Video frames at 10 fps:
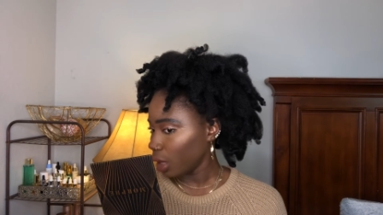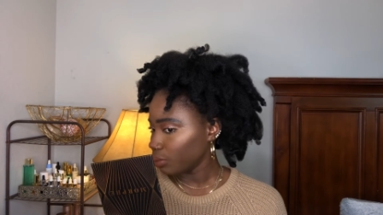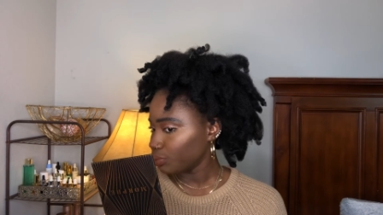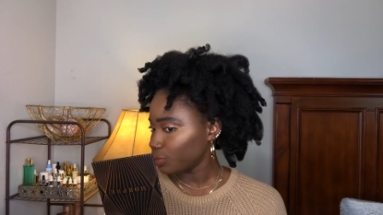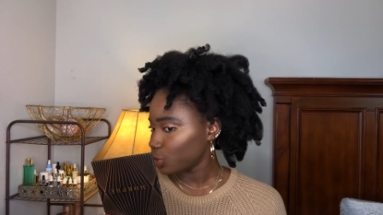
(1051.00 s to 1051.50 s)

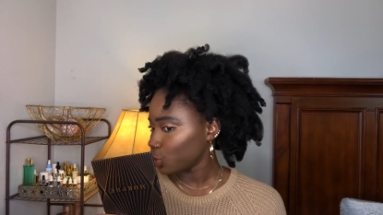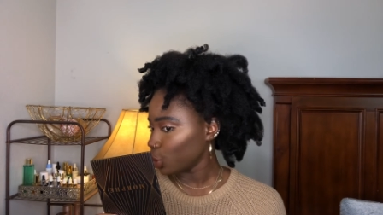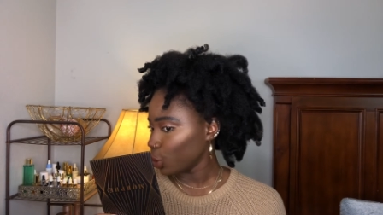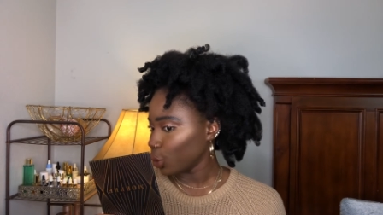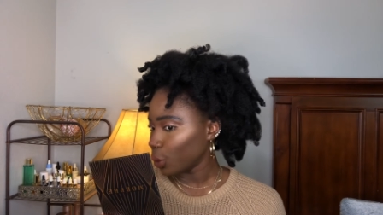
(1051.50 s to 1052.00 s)

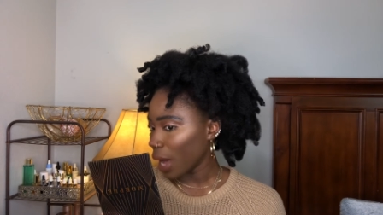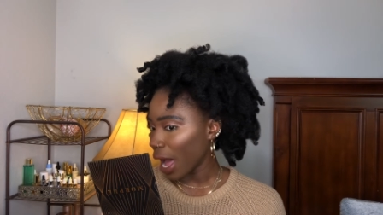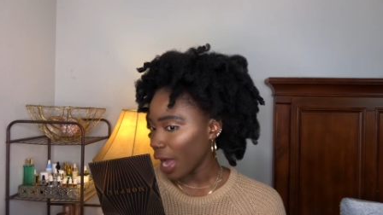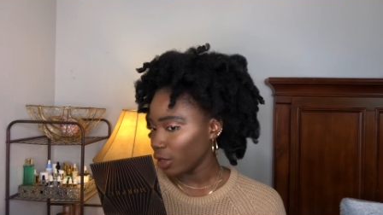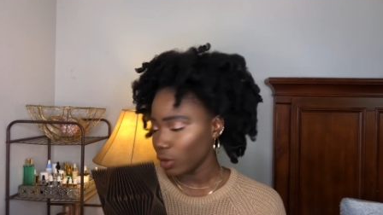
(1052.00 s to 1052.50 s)
So
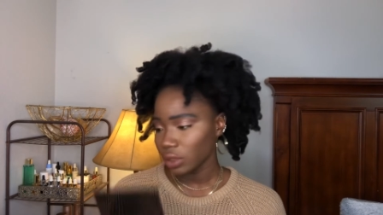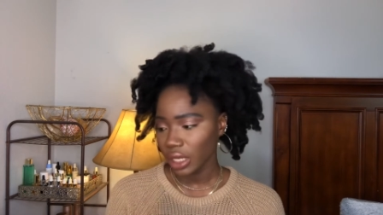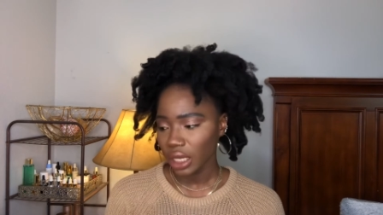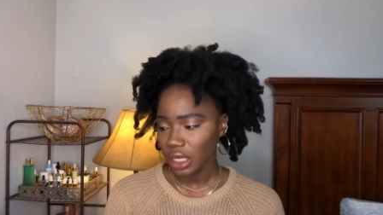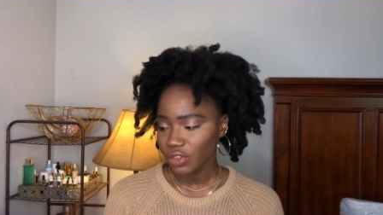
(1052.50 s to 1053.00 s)
I don't
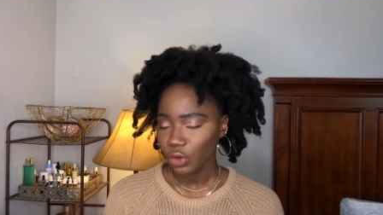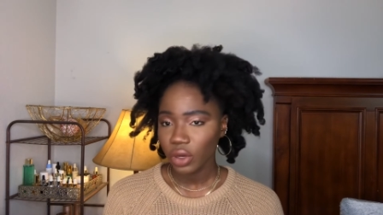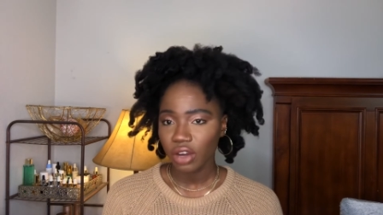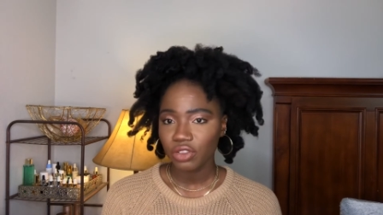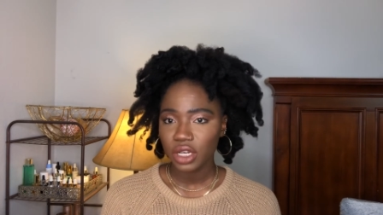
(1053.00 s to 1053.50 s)
think it's full
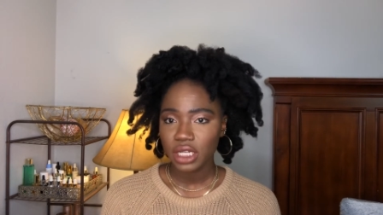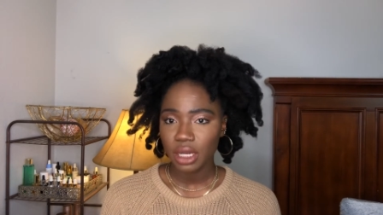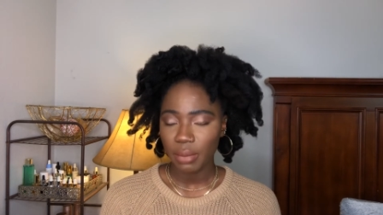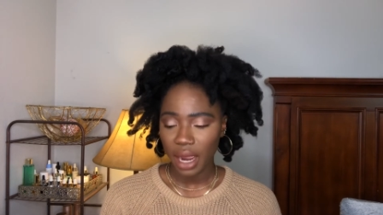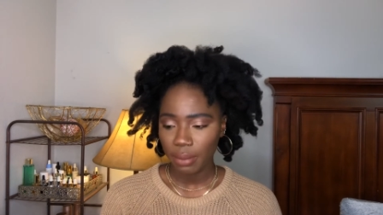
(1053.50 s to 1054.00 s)
coverage, in
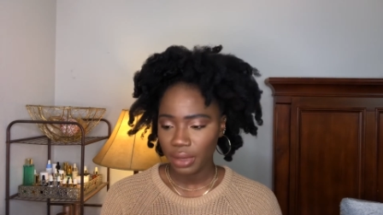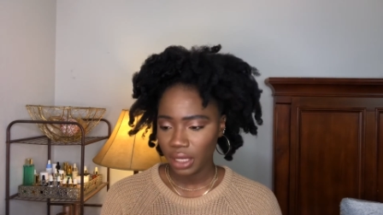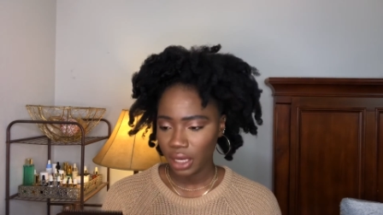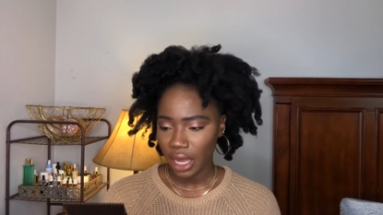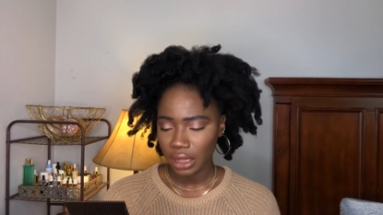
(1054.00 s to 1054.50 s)
my
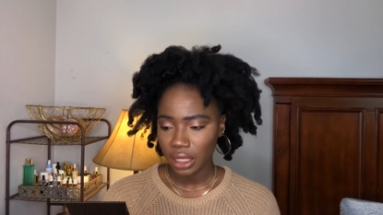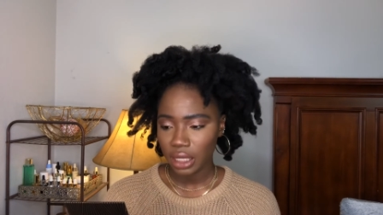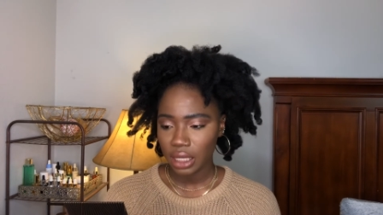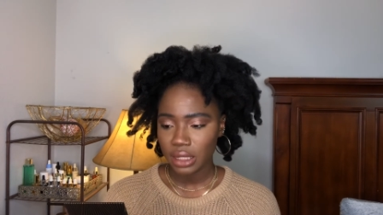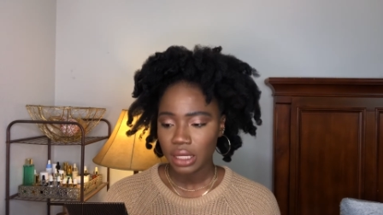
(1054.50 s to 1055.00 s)
opinion. I
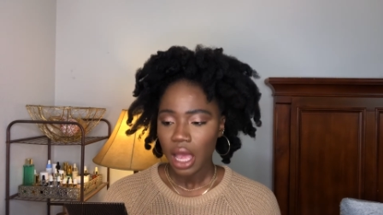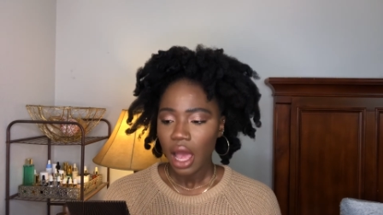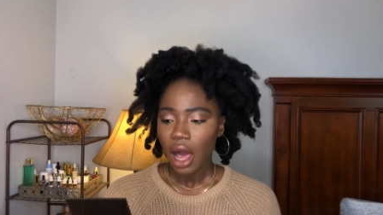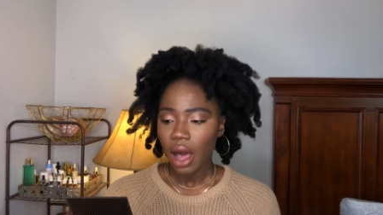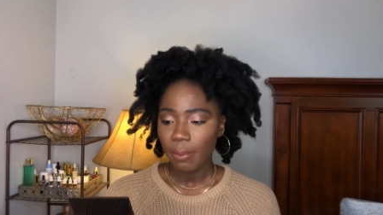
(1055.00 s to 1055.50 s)
think it's
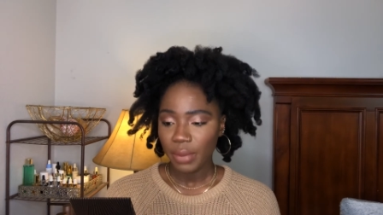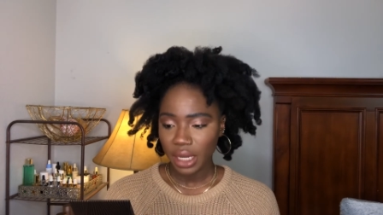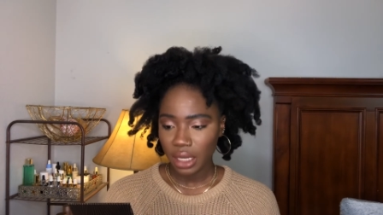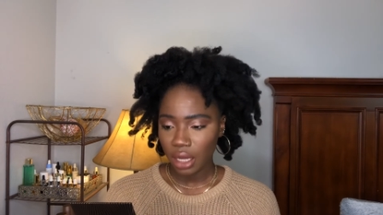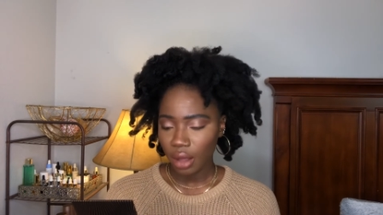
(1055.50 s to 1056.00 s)

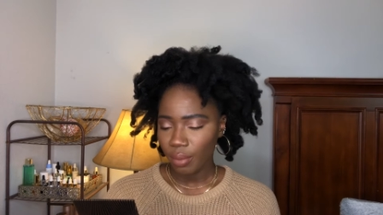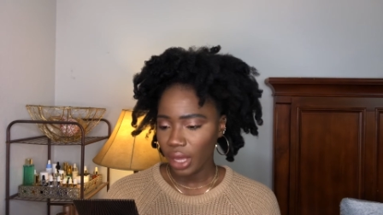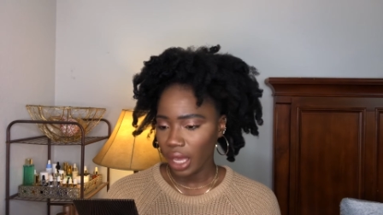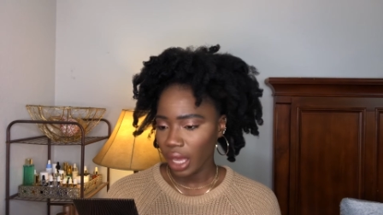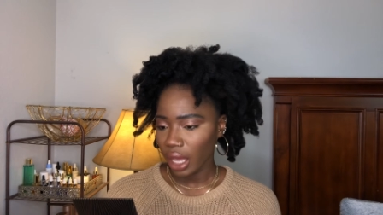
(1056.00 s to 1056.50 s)
medium,
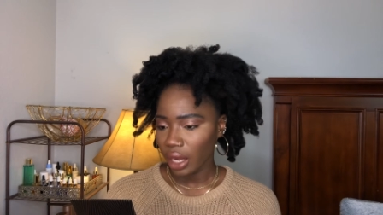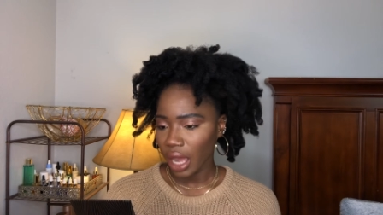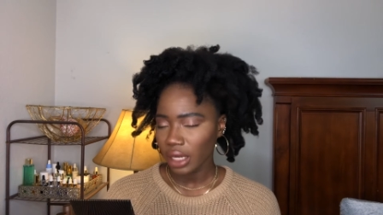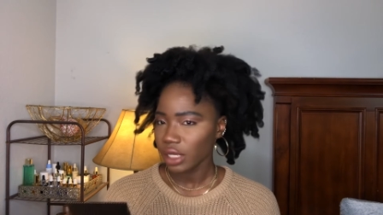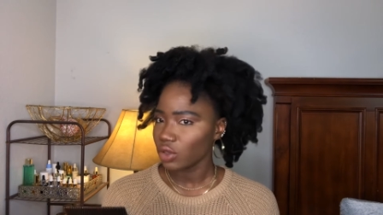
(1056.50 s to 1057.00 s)
and I
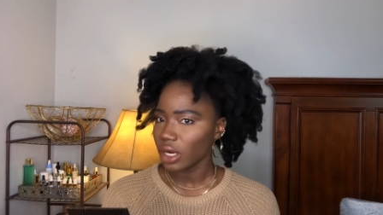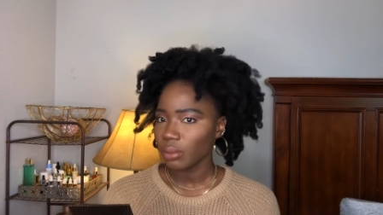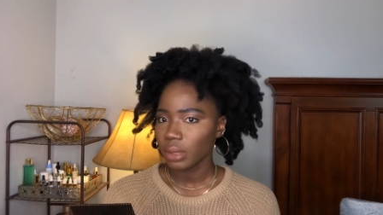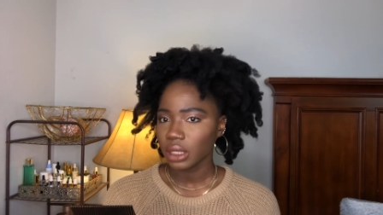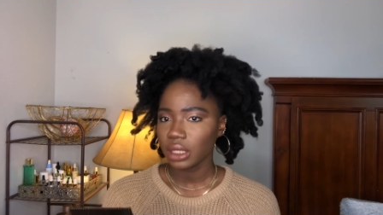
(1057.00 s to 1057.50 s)
did try to
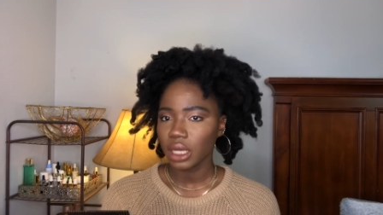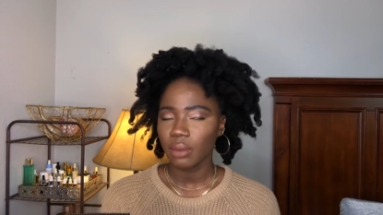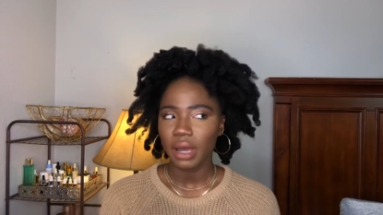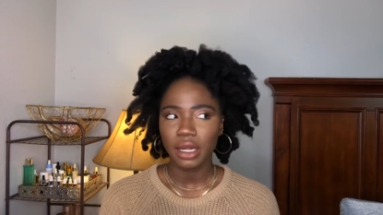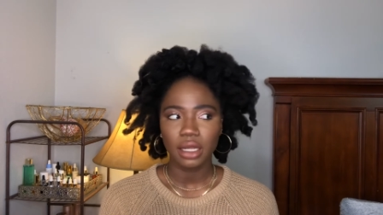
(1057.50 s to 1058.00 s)
build it up.
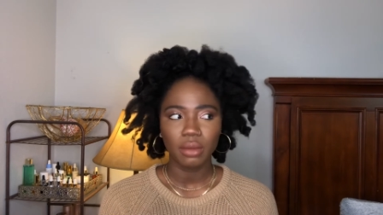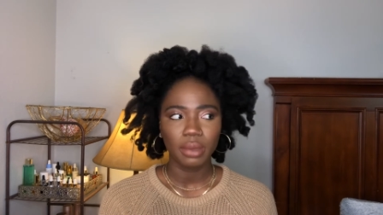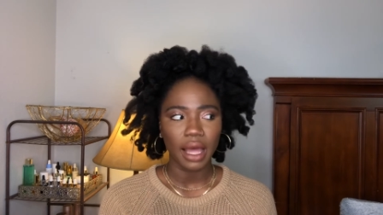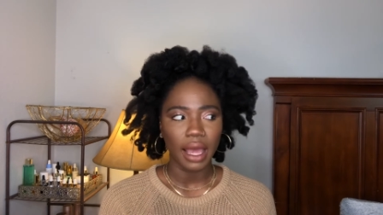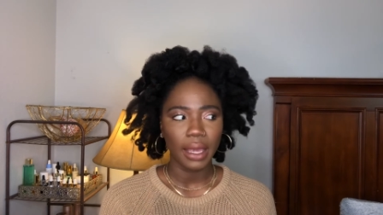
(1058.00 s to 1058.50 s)
I did
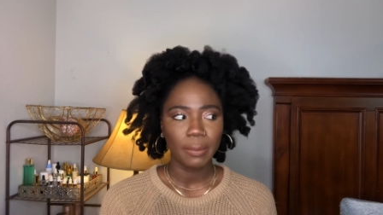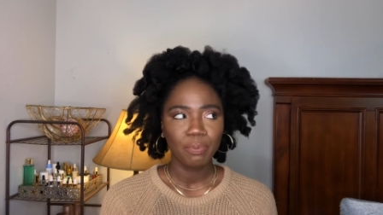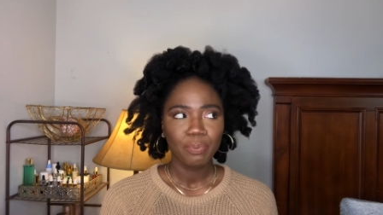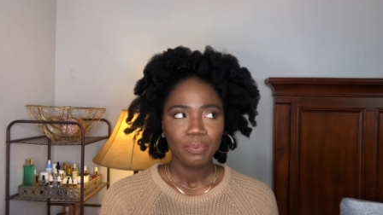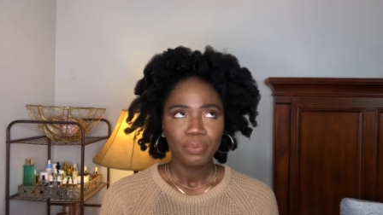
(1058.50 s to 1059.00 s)
apply
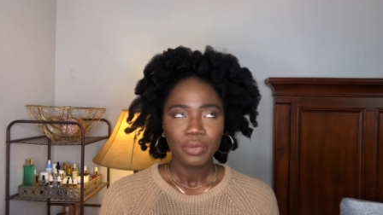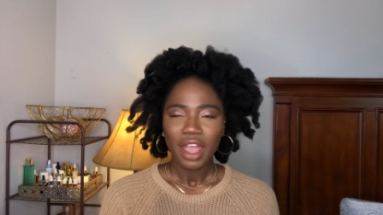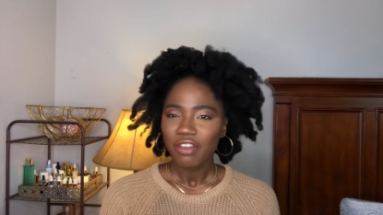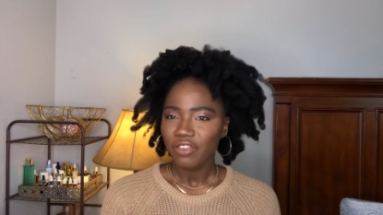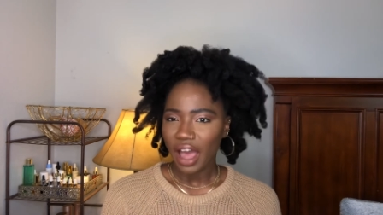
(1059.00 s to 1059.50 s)

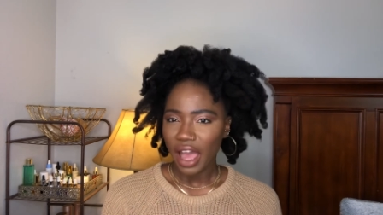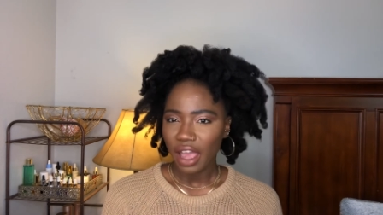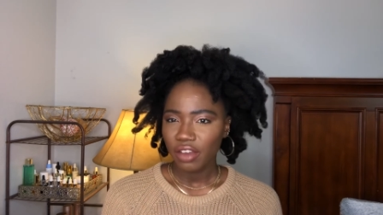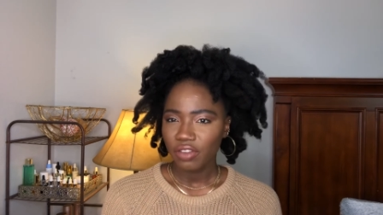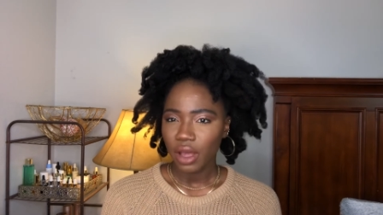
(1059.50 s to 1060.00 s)

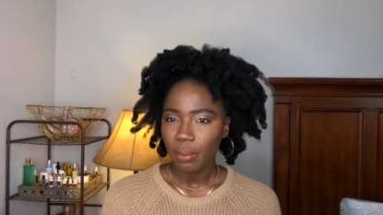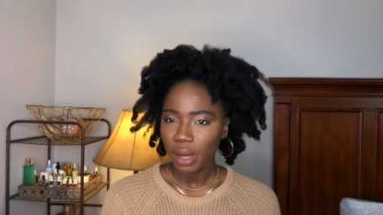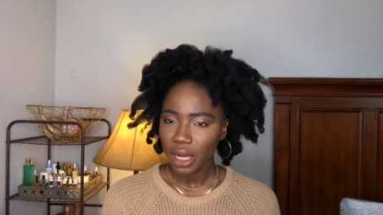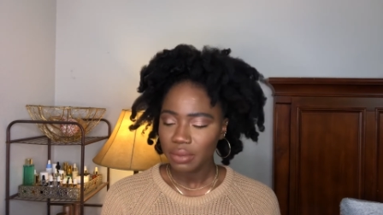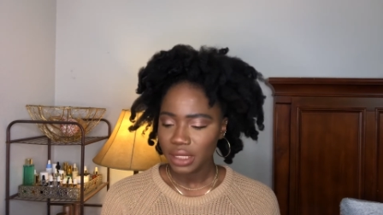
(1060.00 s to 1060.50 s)
5
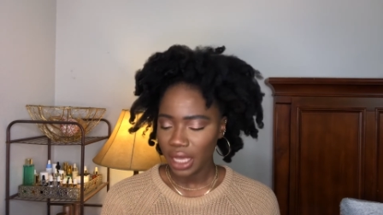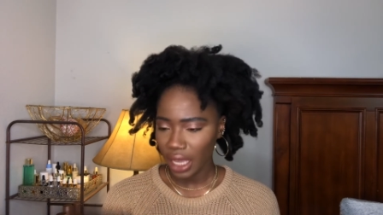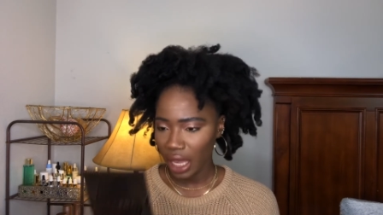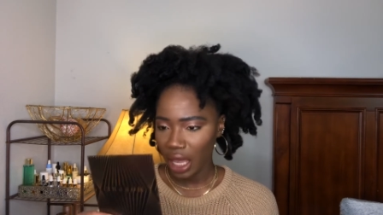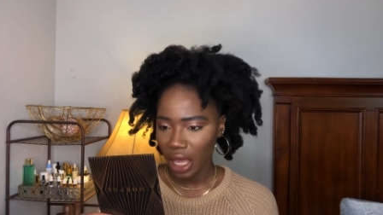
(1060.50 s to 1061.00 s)
pumps,
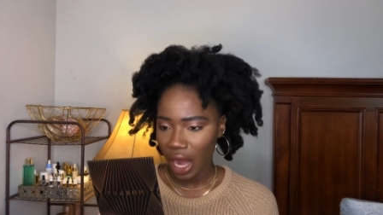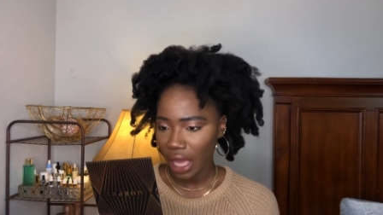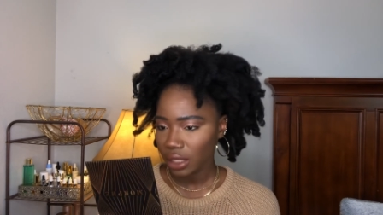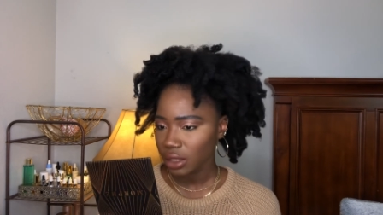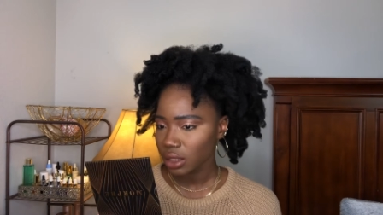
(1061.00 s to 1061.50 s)
and I
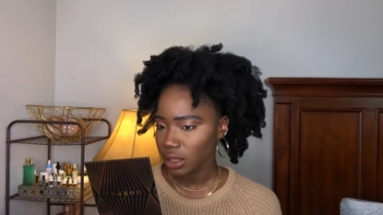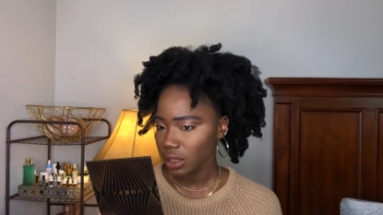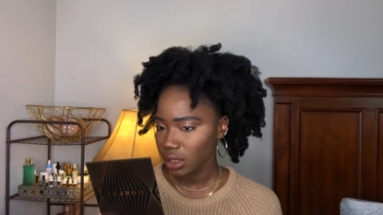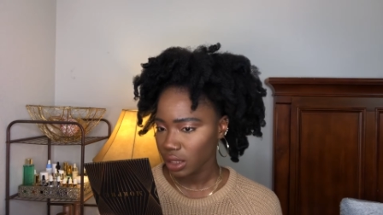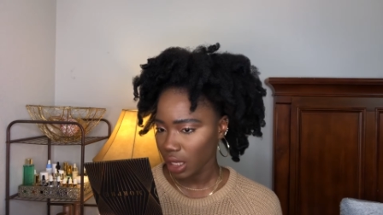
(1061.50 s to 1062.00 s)
could still
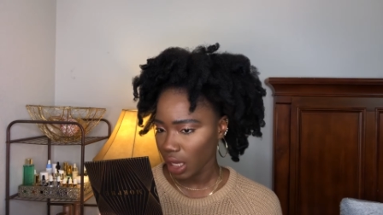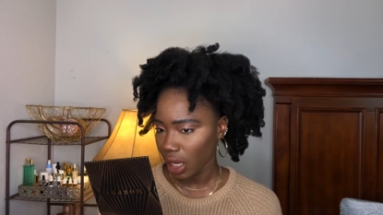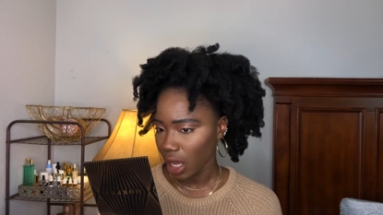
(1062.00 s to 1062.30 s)
see